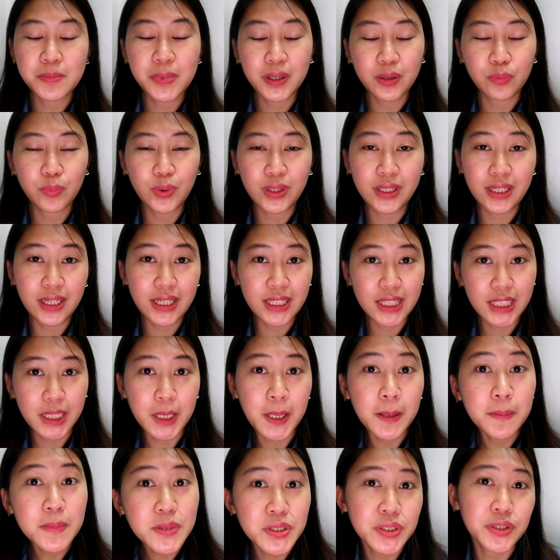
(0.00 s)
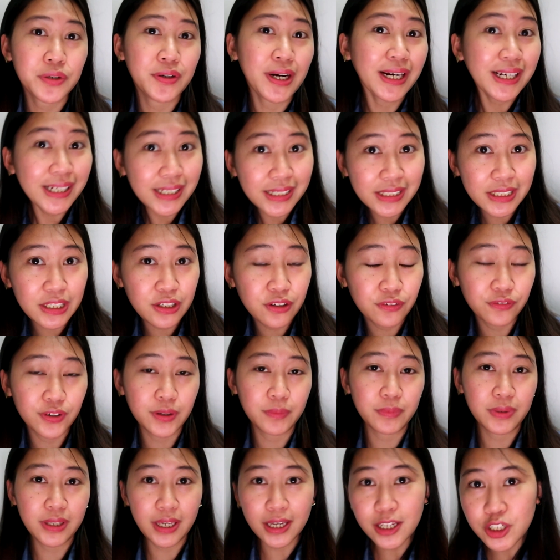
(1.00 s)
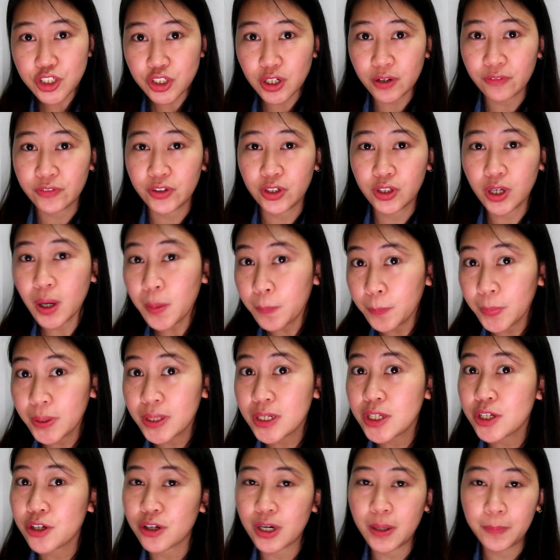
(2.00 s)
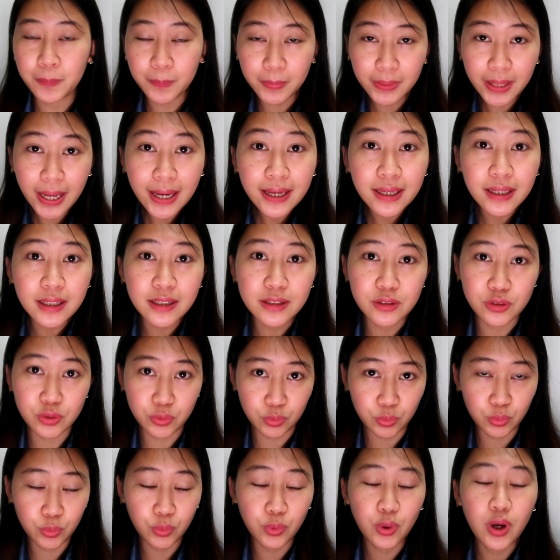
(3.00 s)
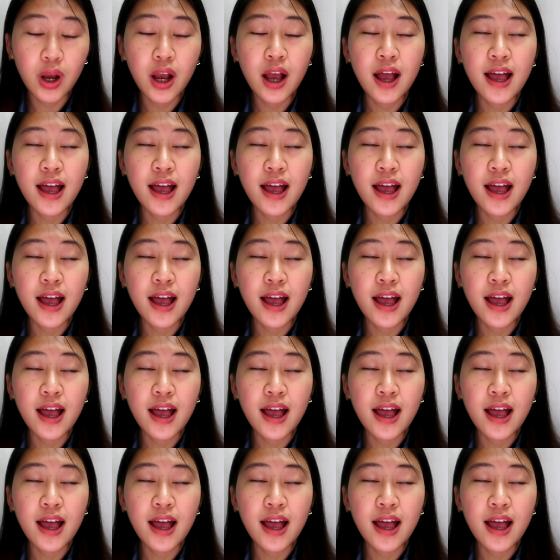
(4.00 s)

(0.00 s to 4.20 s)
But when it comes directly from the HR of the company you're applying to,